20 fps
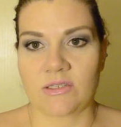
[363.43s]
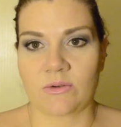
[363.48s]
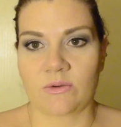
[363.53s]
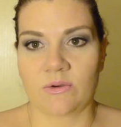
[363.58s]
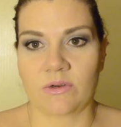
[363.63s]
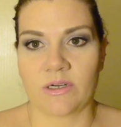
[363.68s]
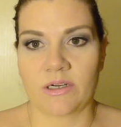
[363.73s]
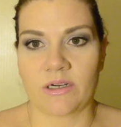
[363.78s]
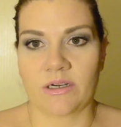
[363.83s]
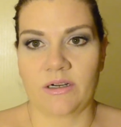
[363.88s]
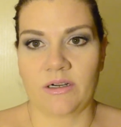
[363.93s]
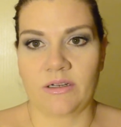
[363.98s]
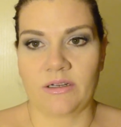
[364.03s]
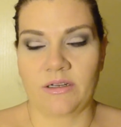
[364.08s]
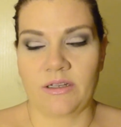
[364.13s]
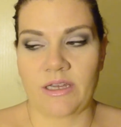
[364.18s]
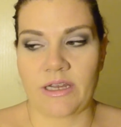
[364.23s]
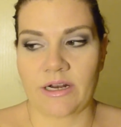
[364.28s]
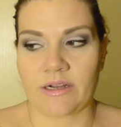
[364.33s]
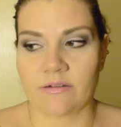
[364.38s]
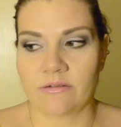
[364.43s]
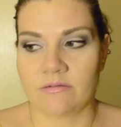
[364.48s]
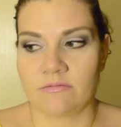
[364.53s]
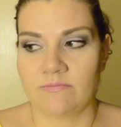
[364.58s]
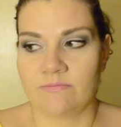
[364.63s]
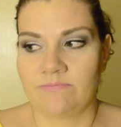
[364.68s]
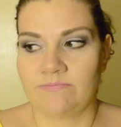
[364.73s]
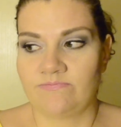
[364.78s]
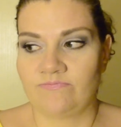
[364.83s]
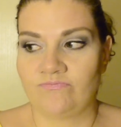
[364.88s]
or, you know,
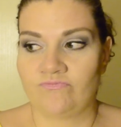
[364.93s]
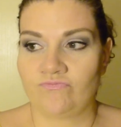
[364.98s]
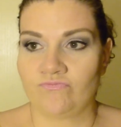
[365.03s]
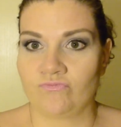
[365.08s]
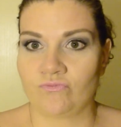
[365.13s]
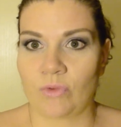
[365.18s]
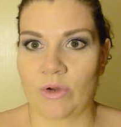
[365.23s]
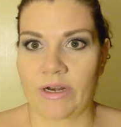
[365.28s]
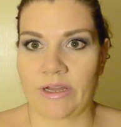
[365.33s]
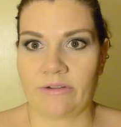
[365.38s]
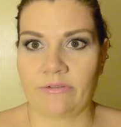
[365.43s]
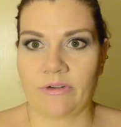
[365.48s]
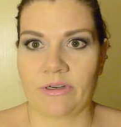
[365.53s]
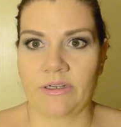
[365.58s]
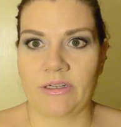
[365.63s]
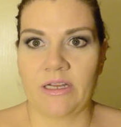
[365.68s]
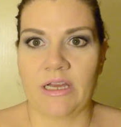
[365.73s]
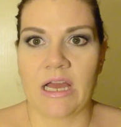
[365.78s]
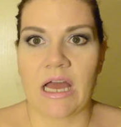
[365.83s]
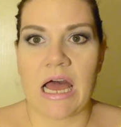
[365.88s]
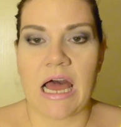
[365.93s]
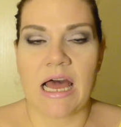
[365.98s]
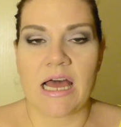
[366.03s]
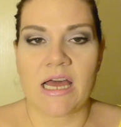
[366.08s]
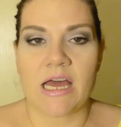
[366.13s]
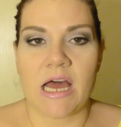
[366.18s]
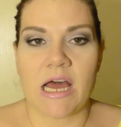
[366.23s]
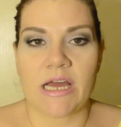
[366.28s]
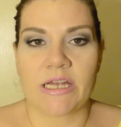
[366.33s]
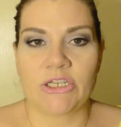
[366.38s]
whatever,
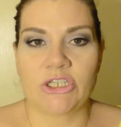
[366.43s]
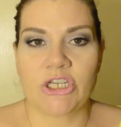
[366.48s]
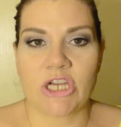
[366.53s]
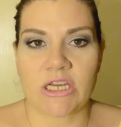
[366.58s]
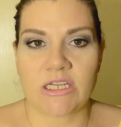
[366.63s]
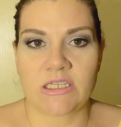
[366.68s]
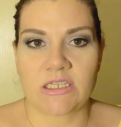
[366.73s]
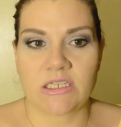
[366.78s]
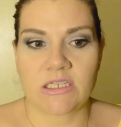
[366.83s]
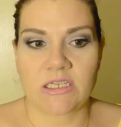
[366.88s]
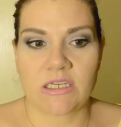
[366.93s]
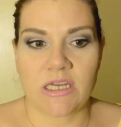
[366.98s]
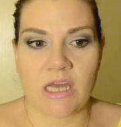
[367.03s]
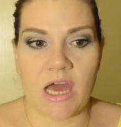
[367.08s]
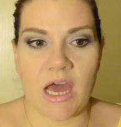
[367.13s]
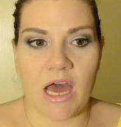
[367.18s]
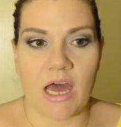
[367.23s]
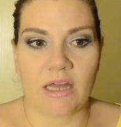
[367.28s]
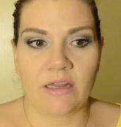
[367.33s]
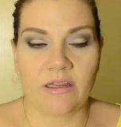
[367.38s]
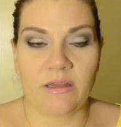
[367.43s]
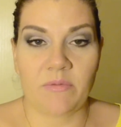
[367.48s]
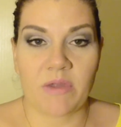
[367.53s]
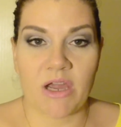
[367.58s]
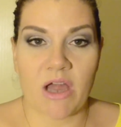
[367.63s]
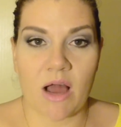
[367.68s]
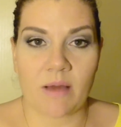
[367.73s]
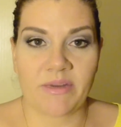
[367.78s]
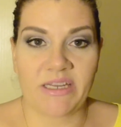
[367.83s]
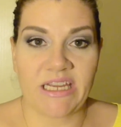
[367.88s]
just uh, leave me a
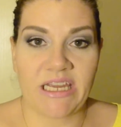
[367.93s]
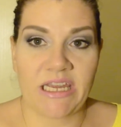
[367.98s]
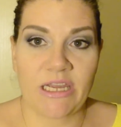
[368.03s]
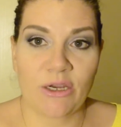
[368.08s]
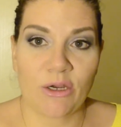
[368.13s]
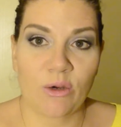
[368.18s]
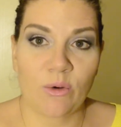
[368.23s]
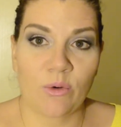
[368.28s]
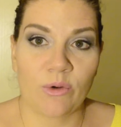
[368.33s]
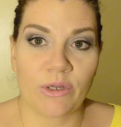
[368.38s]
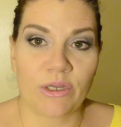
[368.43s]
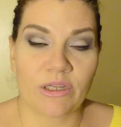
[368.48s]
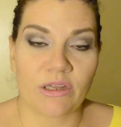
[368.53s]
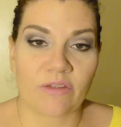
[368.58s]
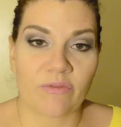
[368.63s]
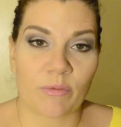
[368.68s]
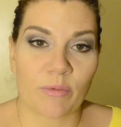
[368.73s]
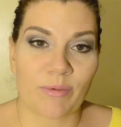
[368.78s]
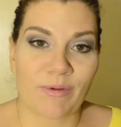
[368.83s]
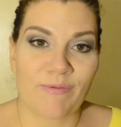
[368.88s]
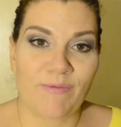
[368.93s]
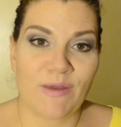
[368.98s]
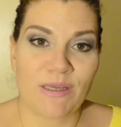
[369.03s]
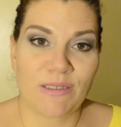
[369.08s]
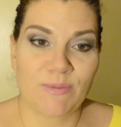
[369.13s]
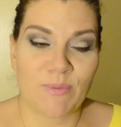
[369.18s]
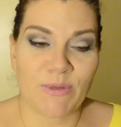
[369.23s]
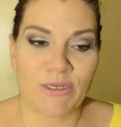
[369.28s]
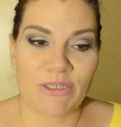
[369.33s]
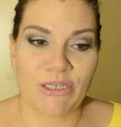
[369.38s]
comment here or you can leave me on my
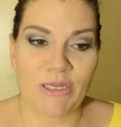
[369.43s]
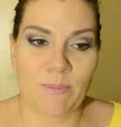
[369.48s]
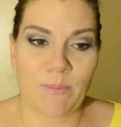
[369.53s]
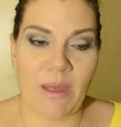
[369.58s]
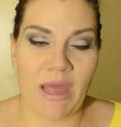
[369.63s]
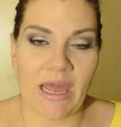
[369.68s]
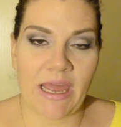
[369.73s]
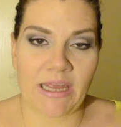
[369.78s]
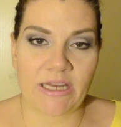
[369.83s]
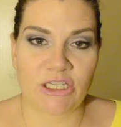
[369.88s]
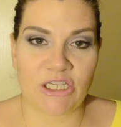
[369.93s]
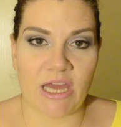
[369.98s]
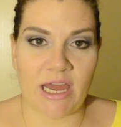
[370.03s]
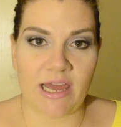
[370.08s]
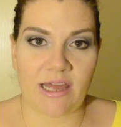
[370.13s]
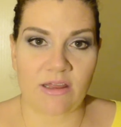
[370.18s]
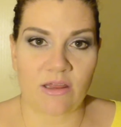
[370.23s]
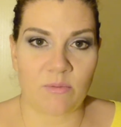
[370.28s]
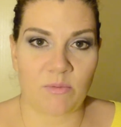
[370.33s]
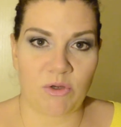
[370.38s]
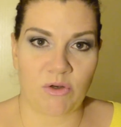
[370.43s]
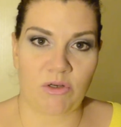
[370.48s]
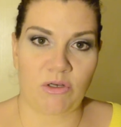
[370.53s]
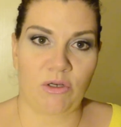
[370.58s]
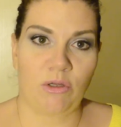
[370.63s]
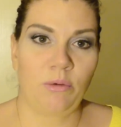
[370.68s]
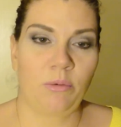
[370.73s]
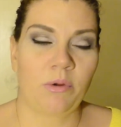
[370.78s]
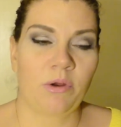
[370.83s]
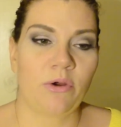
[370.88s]
Facebook page at The Beauty
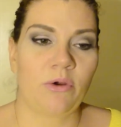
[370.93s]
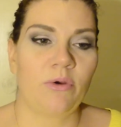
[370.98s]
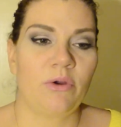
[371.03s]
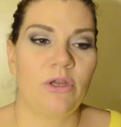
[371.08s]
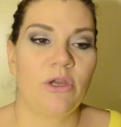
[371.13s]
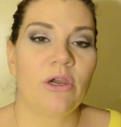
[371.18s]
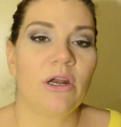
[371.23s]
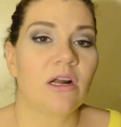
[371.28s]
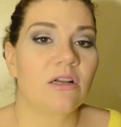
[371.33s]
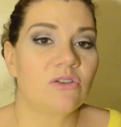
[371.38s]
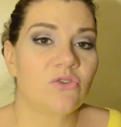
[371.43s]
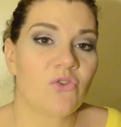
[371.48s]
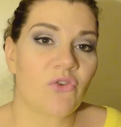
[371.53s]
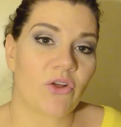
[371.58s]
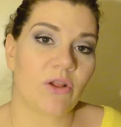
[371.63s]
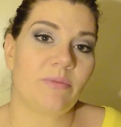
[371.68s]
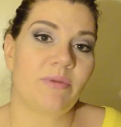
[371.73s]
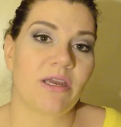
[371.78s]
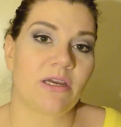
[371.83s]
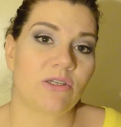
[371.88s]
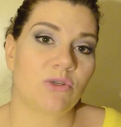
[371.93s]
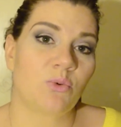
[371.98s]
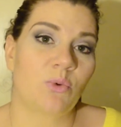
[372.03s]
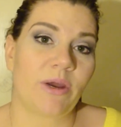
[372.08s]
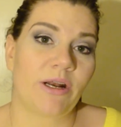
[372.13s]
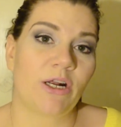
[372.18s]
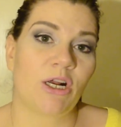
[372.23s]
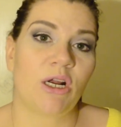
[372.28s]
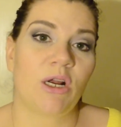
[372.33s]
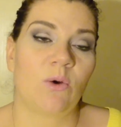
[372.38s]
Newru. You can also follow me on
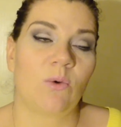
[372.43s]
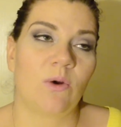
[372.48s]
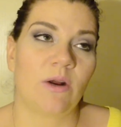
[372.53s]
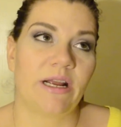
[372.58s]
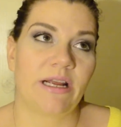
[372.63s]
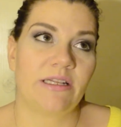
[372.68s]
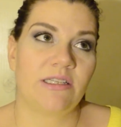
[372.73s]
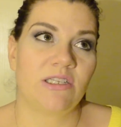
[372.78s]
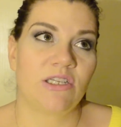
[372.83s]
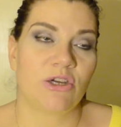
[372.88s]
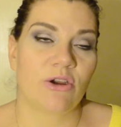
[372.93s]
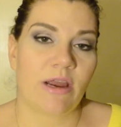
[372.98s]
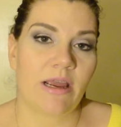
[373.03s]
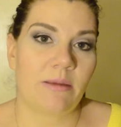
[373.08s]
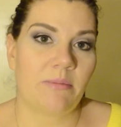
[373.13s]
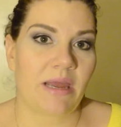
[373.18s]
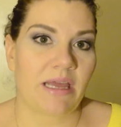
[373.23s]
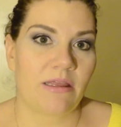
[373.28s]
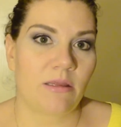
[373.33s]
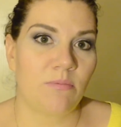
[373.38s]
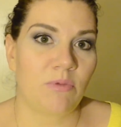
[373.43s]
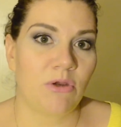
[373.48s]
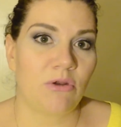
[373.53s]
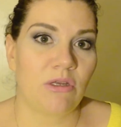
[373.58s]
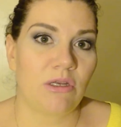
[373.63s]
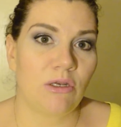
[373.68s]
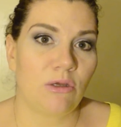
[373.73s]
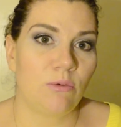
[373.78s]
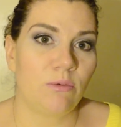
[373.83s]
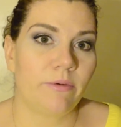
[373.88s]
Twitter or Instagram at The
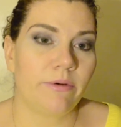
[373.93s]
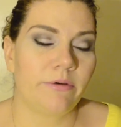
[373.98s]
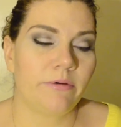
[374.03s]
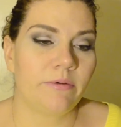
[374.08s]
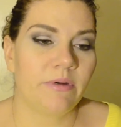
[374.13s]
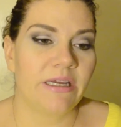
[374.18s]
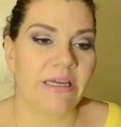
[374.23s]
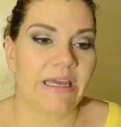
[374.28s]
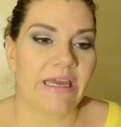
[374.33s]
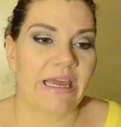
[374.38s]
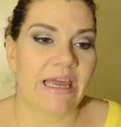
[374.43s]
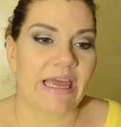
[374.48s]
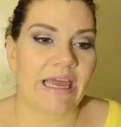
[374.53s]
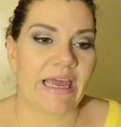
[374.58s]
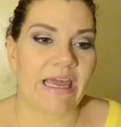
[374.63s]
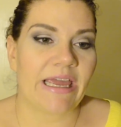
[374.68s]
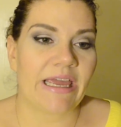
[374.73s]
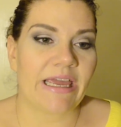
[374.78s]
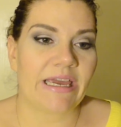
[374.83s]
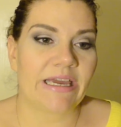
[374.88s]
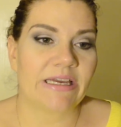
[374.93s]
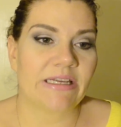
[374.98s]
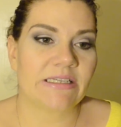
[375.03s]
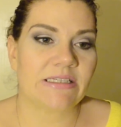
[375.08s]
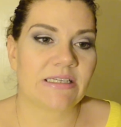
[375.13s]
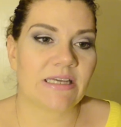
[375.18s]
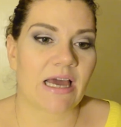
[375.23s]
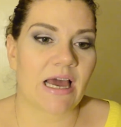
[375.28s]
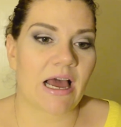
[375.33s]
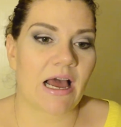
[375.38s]
Beauty Newru.
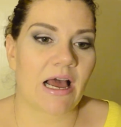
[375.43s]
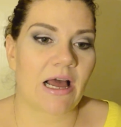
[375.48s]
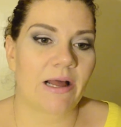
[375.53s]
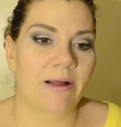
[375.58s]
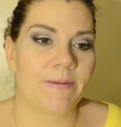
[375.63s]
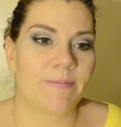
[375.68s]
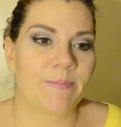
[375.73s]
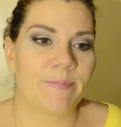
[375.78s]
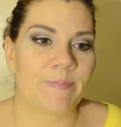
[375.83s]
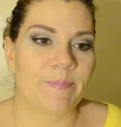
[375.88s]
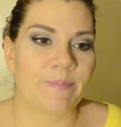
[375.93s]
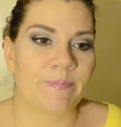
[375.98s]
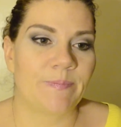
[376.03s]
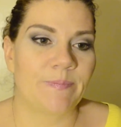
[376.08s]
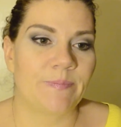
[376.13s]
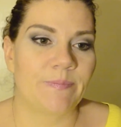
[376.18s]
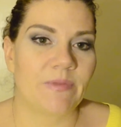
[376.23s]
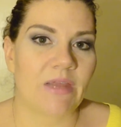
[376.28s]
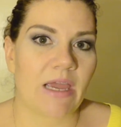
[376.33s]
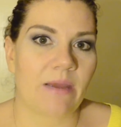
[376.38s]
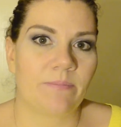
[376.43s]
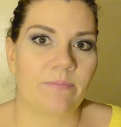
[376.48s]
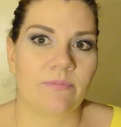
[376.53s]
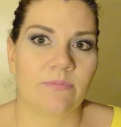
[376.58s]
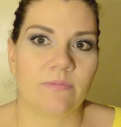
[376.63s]
And um, yeah.